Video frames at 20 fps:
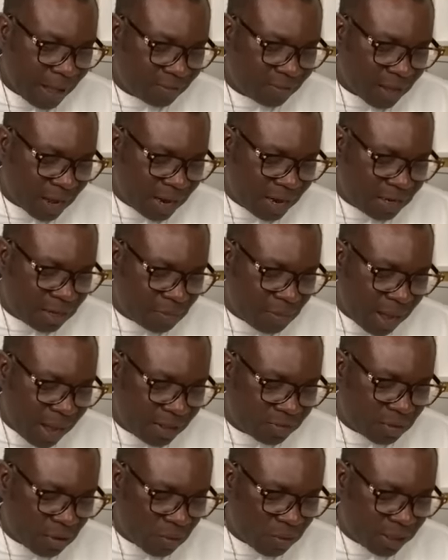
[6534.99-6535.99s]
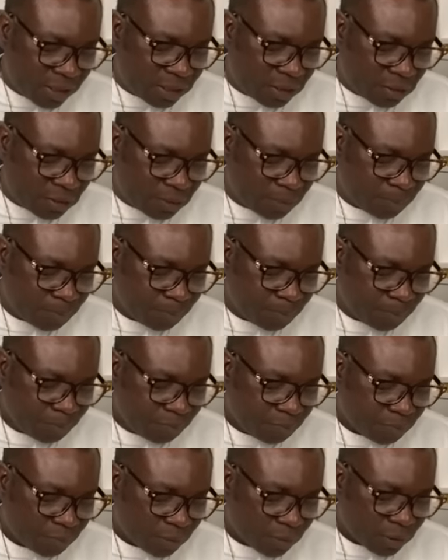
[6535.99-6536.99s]
Esther Kennedy, my answer question.
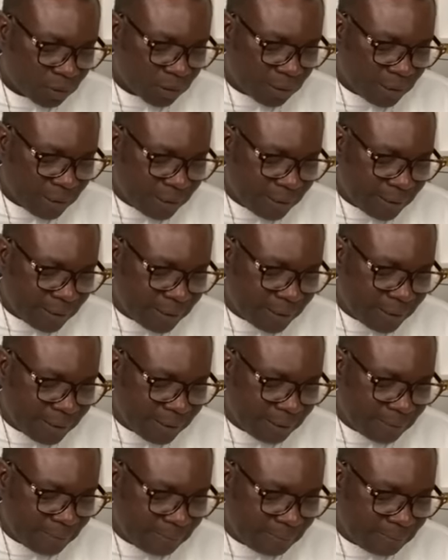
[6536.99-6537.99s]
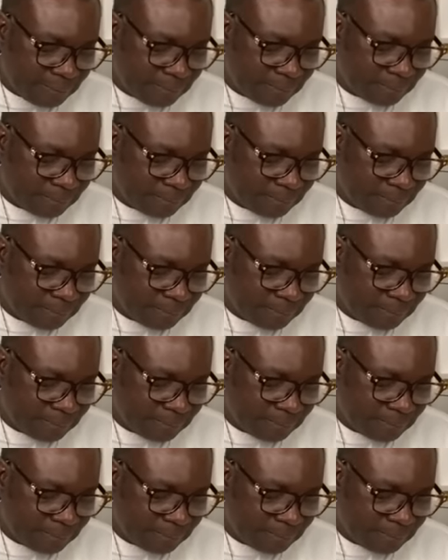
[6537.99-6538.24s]
No?